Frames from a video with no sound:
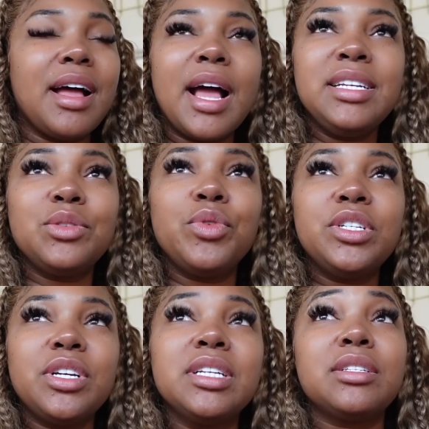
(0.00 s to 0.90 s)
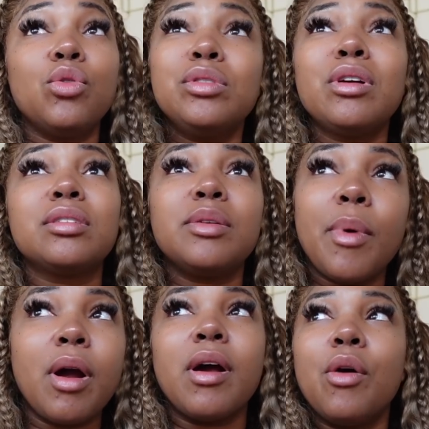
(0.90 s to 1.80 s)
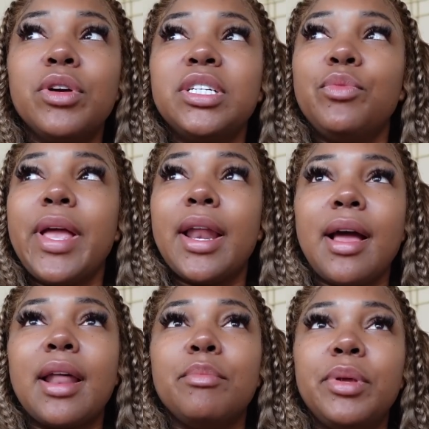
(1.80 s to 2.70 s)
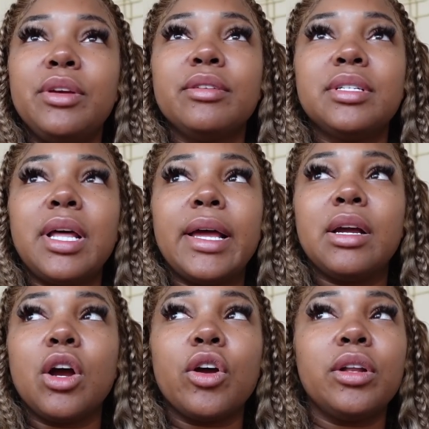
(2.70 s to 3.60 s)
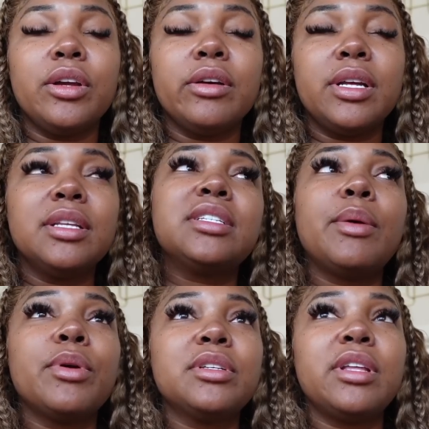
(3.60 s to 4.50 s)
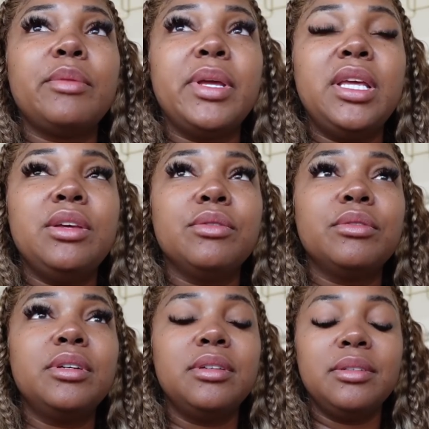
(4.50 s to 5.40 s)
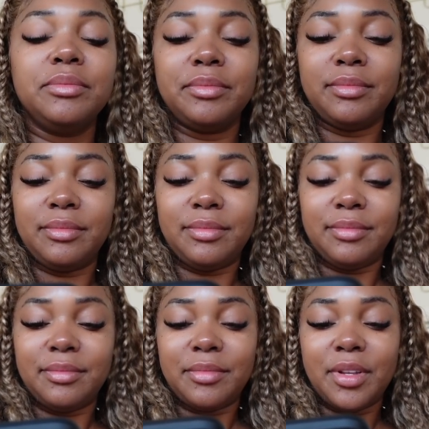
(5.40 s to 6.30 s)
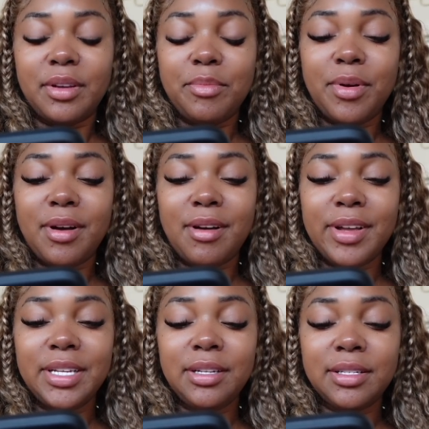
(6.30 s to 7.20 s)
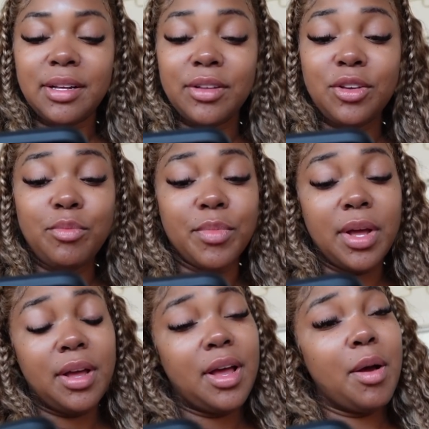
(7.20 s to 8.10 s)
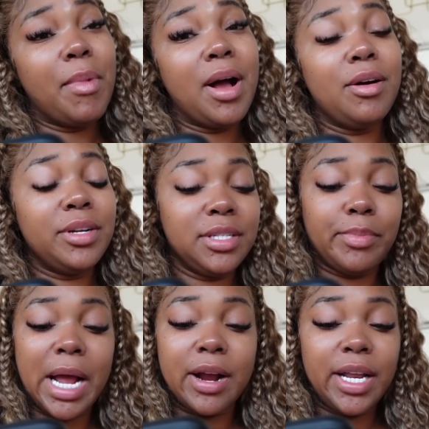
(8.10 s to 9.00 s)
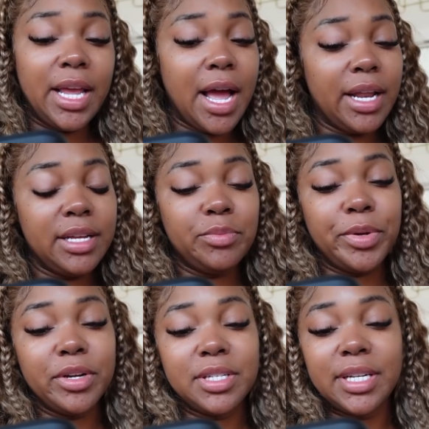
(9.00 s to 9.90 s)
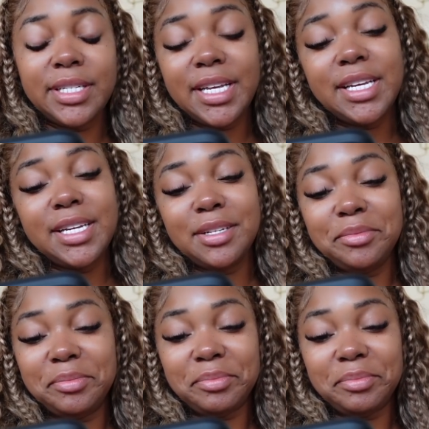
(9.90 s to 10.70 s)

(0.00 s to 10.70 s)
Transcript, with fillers: I just wish, because school starts tomorrow, I wish we had got them pierced like earlier in the summer so they'd be healed. But oh, he looks so cute. My oldest, Byron, he got his pierced at 10.